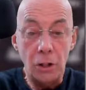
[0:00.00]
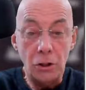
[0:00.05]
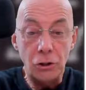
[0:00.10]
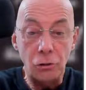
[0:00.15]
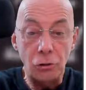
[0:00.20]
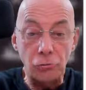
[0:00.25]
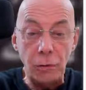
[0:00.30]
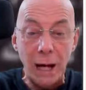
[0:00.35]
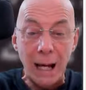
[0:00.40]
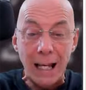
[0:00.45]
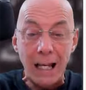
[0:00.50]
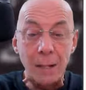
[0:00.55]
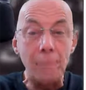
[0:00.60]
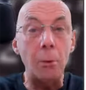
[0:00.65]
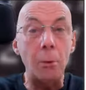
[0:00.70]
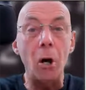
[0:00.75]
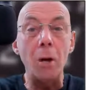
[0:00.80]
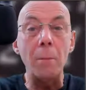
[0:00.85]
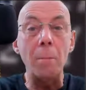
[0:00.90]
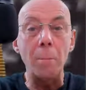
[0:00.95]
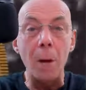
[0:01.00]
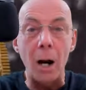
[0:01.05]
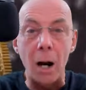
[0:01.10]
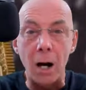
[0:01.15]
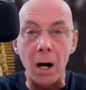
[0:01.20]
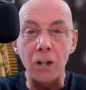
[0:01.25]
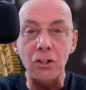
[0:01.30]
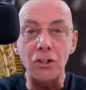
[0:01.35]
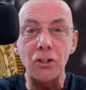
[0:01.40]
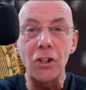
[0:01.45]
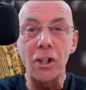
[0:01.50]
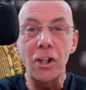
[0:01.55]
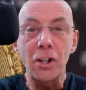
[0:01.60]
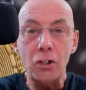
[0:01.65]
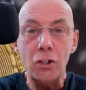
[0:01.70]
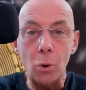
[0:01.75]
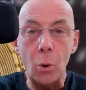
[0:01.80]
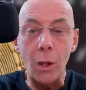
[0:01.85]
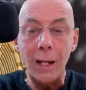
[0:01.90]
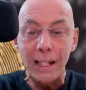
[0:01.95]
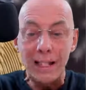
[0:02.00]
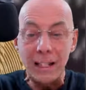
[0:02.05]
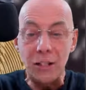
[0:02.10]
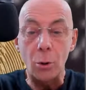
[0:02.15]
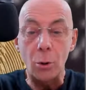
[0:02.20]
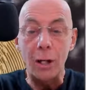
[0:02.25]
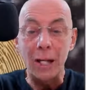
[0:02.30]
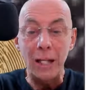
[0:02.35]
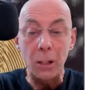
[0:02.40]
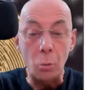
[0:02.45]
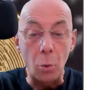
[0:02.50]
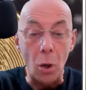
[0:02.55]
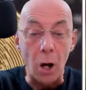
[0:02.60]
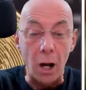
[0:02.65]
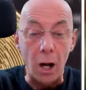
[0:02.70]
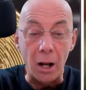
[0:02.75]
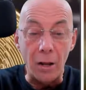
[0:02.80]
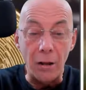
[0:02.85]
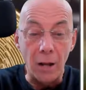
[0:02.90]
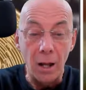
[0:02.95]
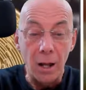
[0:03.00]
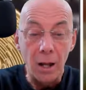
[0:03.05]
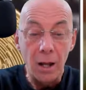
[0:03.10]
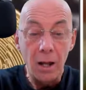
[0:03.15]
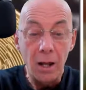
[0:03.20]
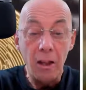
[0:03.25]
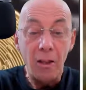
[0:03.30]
to rally by March 2021,